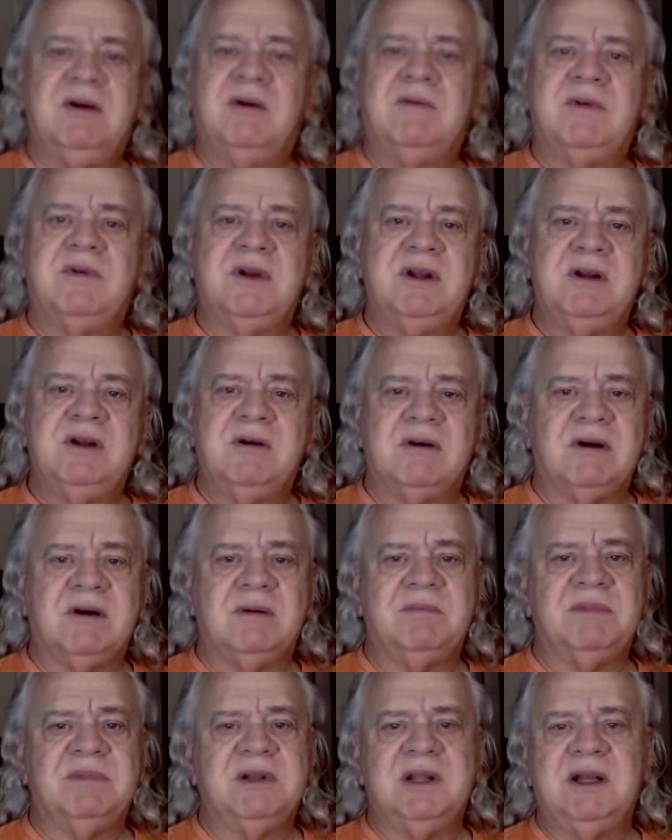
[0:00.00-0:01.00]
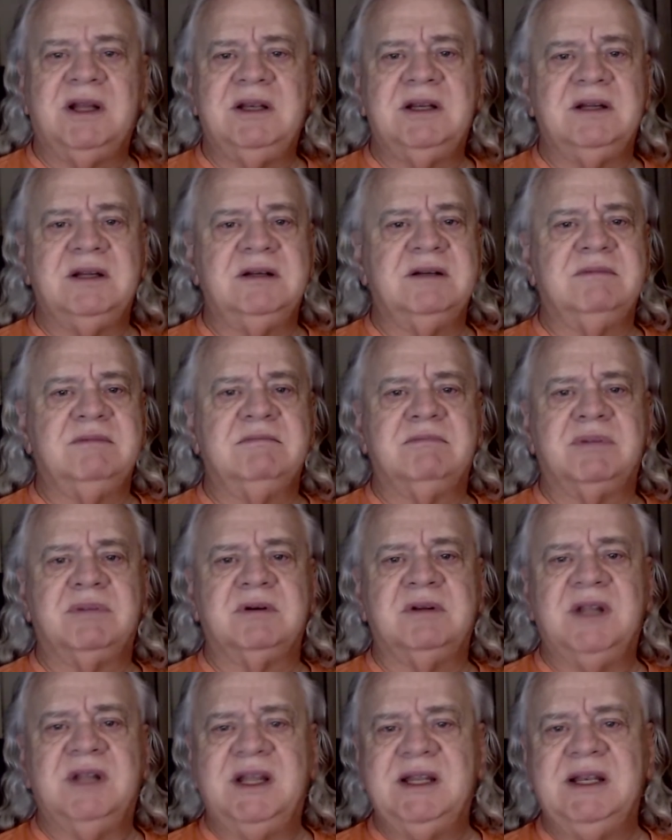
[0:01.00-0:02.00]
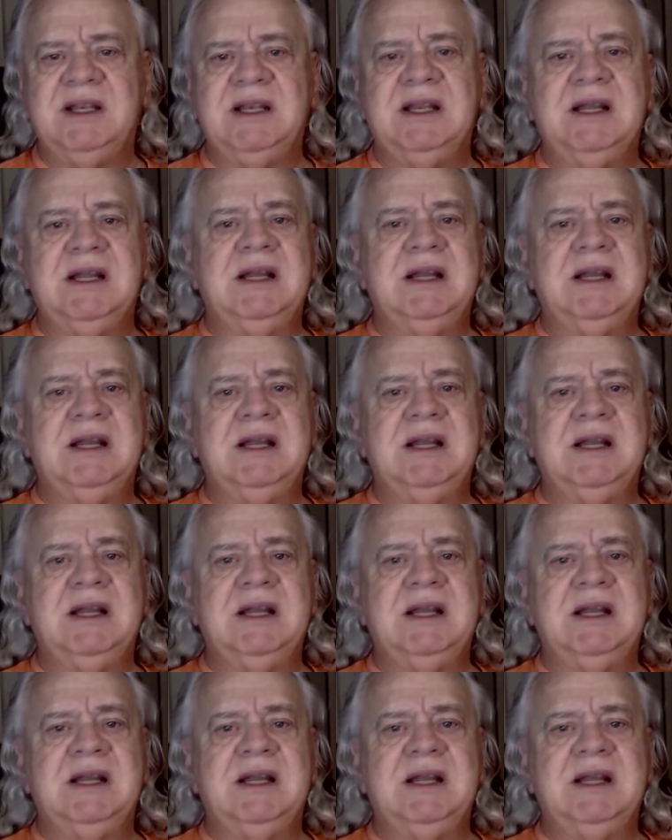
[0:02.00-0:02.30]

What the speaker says: over to Europe, London, Berlin.